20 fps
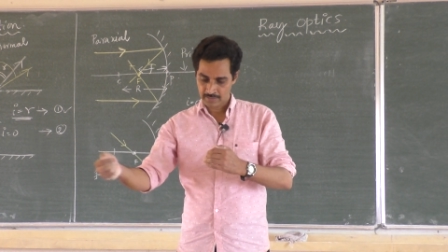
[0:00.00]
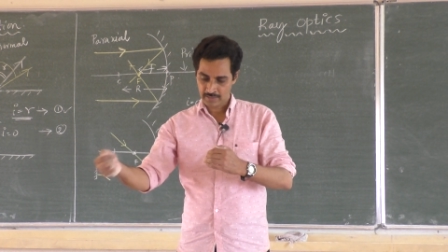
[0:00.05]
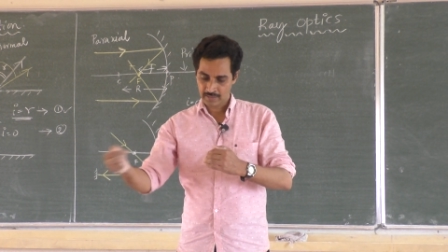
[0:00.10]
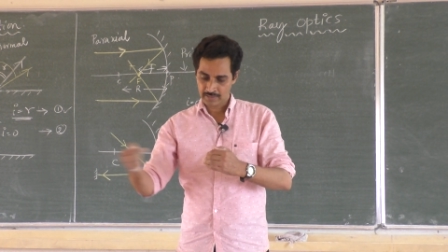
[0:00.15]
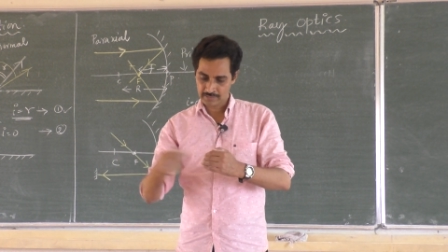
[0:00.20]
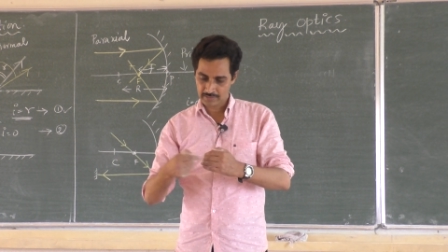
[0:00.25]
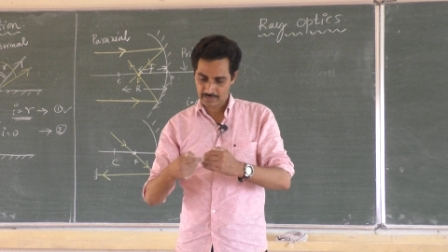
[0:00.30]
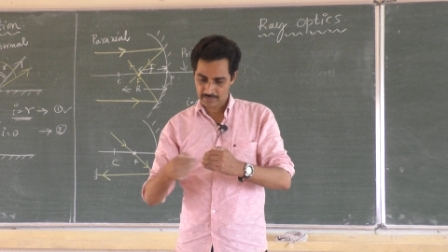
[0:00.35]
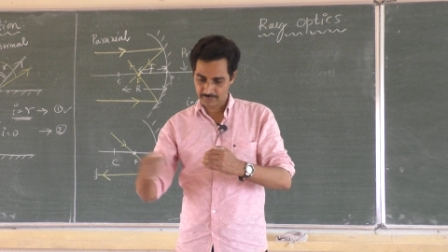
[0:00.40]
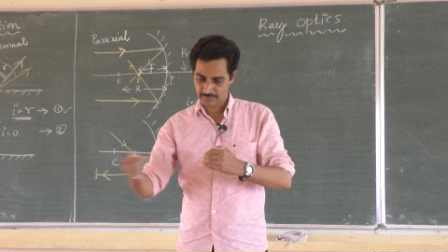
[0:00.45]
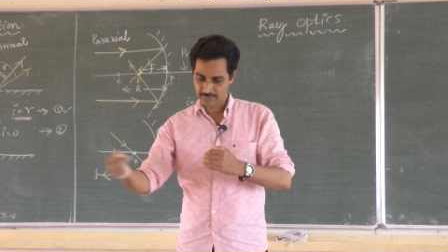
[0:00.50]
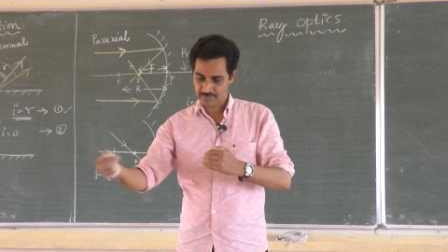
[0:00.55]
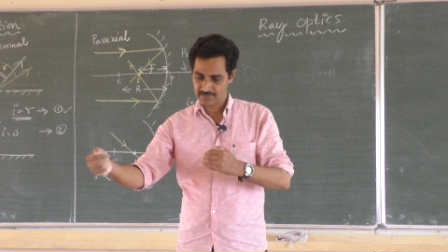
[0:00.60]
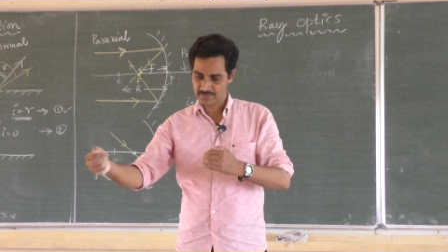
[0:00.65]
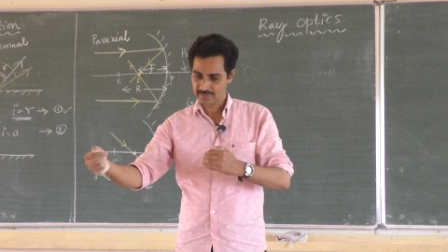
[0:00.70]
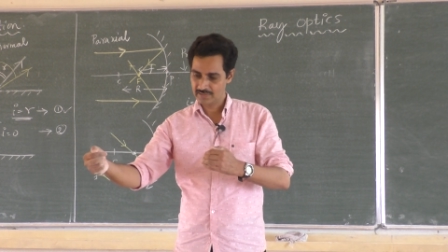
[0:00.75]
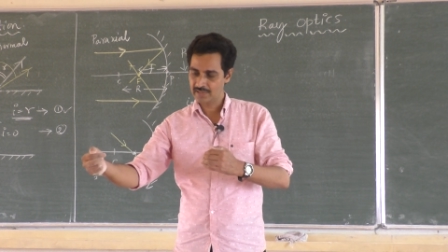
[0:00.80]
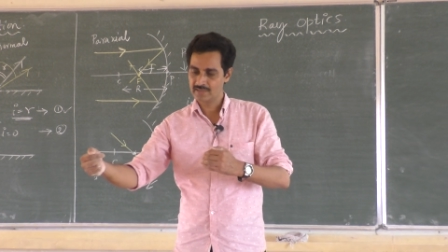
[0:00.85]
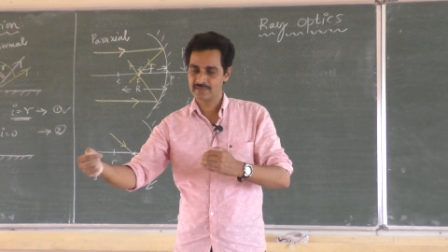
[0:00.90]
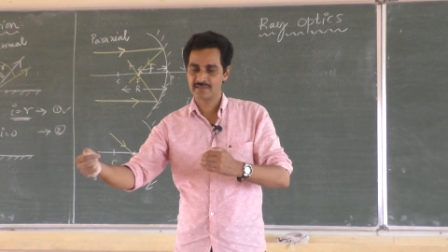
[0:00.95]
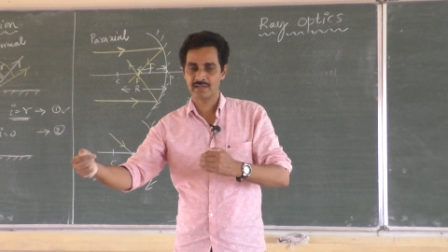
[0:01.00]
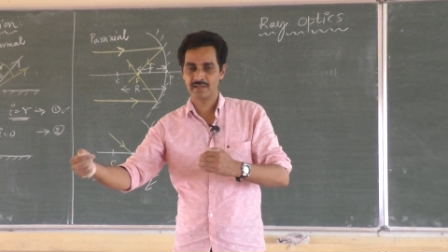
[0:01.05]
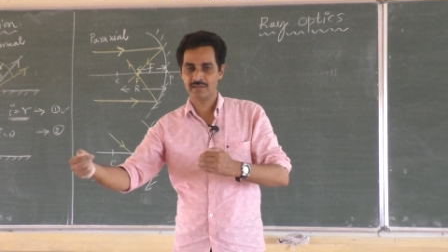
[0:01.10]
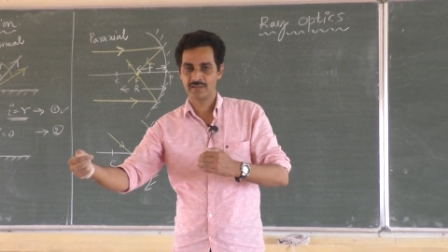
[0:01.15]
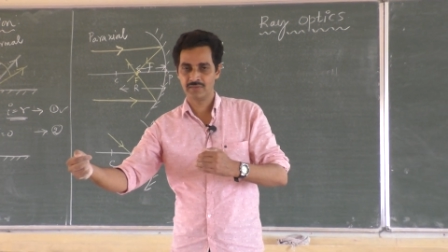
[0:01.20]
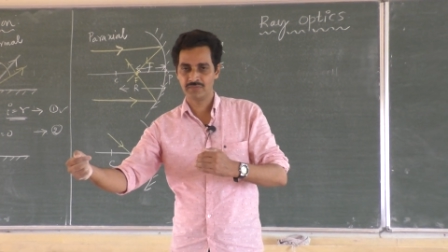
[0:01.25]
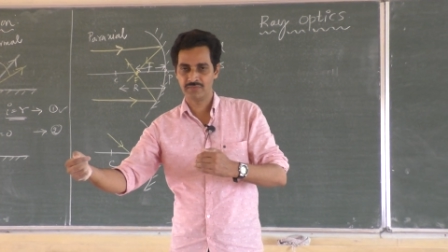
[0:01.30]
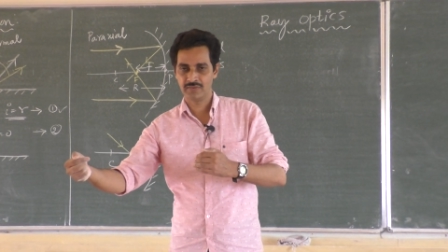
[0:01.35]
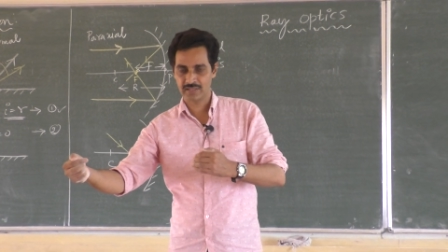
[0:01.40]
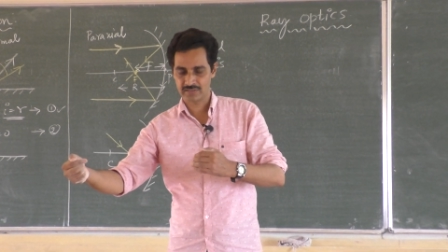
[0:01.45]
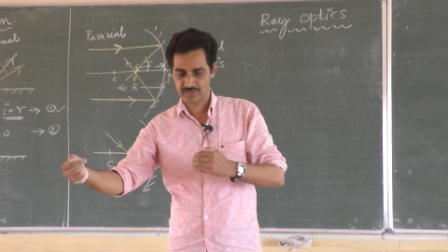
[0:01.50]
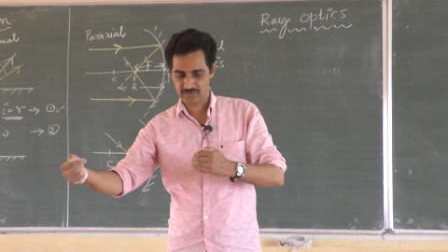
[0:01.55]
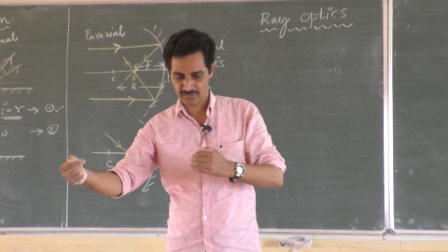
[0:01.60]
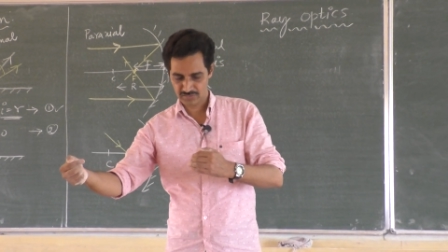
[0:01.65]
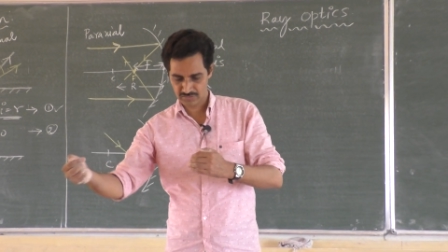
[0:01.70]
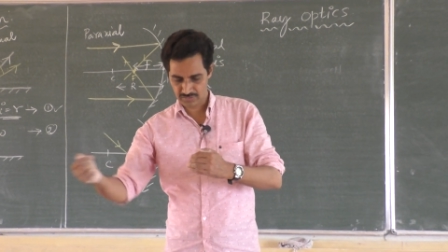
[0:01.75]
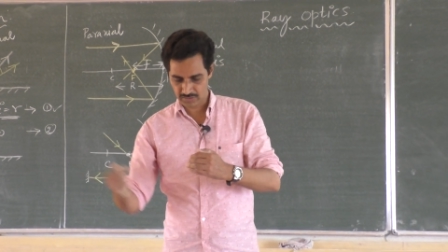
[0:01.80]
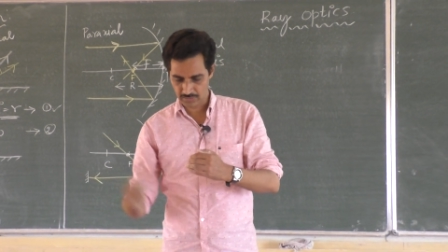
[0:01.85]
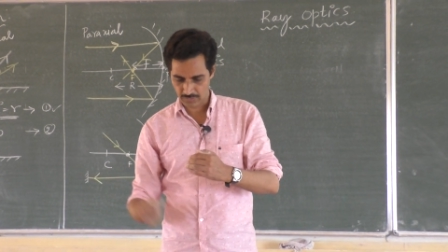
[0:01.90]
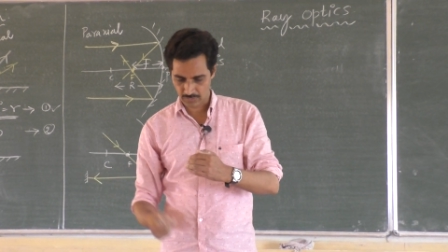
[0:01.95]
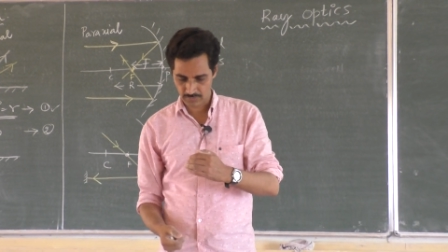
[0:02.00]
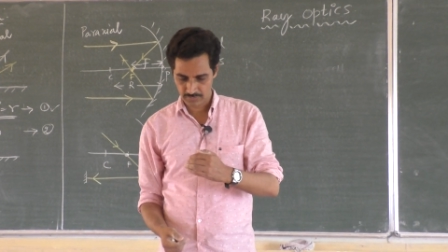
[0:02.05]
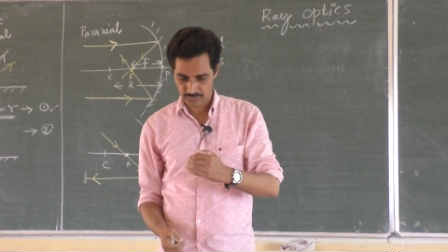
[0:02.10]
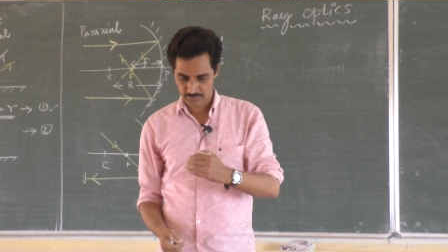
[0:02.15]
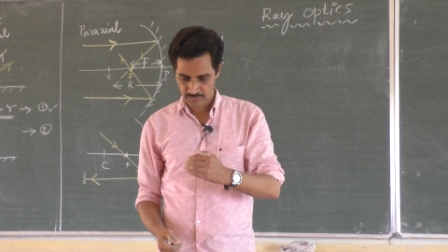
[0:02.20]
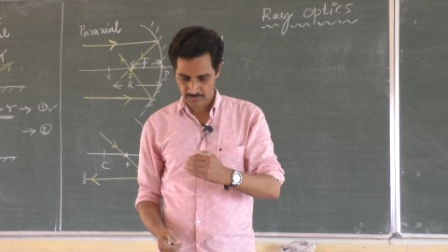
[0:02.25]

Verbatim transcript: angle of incidence and reflection 0.